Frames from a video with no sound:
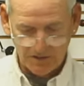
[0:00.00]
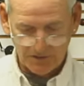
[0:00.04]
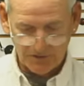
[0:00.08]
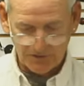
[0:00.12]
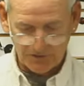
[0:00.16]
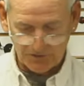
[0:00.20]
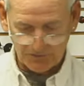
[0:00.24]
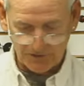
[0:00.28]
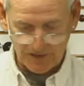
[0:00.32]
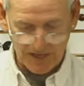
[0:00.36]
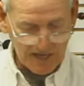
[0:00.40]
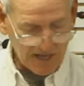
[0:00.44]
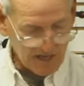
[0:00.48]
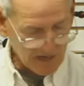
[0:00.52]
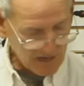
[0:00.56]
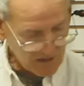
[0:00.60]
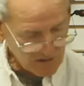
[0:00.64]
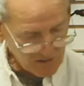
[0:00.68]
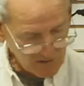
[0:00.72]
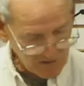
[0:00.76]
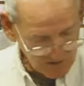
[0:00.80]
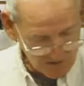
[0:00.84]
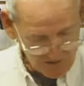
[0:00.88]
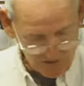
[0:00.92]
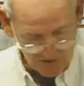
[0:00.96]
So
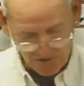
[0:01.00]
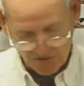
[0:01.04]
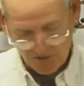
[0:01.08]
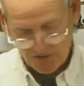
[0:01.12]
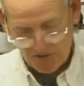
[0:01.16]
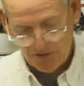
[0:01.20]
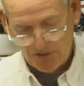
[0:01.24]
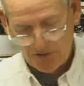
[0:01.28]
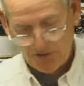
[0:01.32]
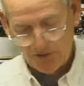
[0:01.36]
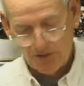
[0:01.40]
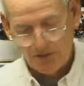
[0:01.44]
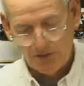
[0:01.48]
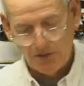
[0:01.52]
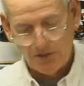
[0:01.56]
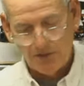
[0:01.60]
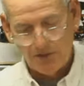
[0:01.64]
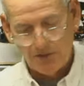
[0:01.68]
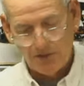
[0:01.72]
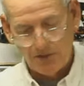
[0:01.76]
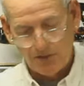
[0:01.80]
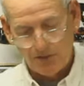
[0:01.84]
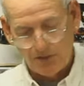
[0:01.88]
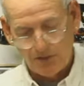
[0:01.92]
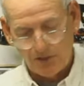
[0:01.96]
now
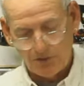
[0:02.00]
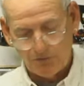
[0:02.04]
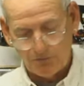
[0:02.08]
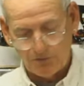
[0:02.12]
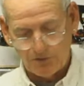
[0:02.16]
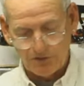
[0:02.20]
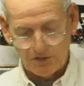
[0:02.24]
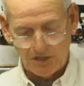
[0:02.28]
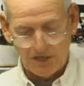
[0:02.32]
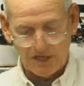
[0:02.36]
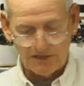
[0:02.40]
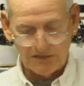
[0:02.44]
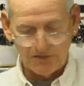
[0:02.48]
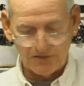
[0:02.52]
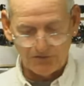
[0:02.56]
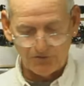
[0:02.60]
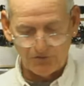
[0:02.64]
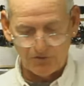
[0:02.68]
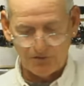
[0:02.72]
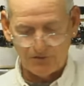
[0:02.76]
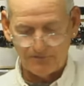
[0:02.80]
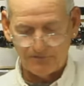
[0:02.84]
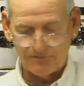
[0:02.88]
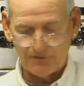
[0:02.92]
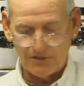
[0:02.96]
you would tie this
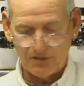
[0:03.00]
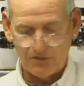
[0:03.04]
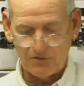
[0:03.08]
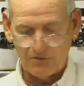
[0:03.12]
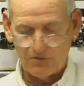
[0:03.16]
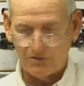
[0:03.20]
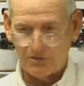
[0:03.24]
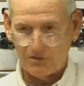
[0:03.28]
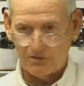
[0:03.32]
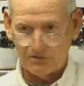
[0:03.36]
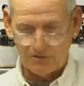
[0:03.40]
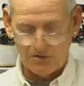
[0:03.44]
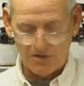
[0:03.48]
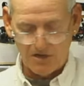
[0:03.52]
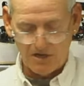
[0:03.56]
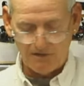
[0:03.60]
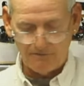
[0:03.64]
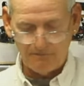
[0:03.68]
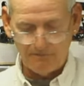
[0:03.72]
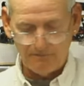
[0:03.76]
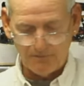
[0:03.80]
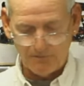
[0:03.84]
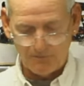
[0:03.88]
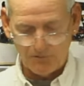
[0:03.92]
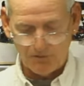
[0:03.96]
off to your
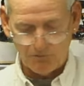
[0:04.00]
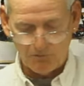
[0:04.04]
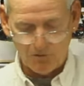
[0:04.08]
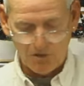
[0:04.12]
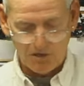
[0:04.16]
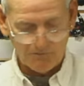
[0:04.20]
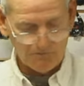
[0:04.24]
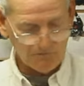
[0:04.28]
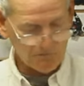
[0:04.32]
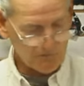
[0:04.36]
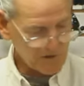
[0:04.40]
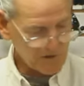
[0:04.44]
line from your rod and